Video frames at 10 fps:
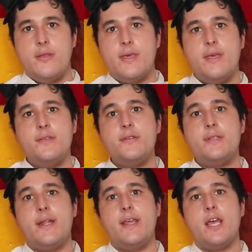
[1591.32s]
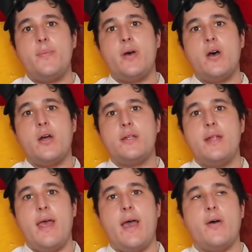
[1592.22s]
The kids are setting up a haunted
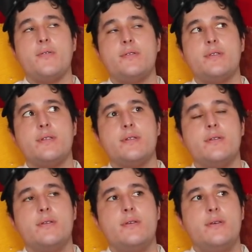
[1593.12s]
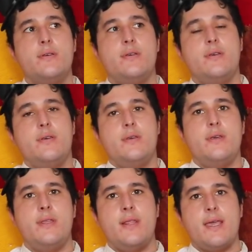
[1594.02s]
house, and
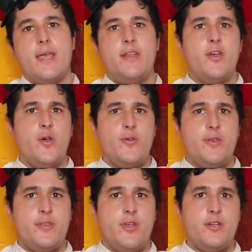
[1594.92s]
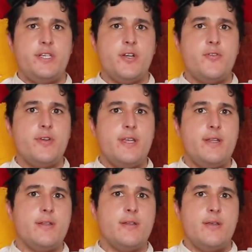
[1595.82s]
like, I know that they're children
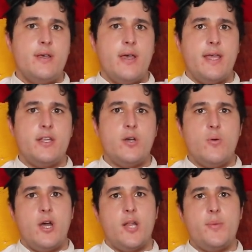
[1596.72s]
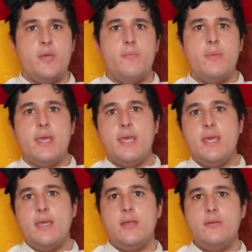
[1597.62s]
and I don't want to be
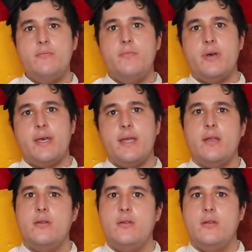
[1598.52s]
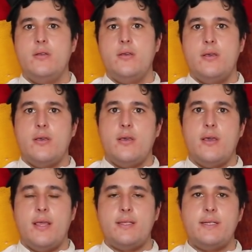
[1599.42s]
mean, but
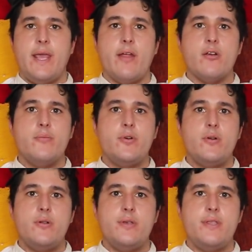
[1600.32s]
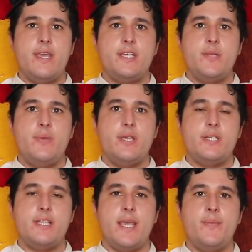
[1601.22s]
it's terrible and they should be
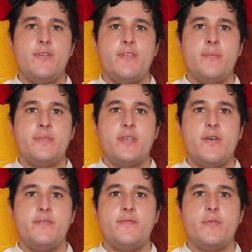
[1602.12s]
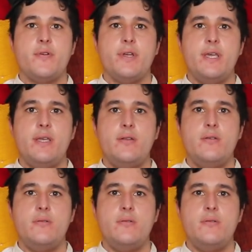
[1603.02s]
ashamed of themselves for it.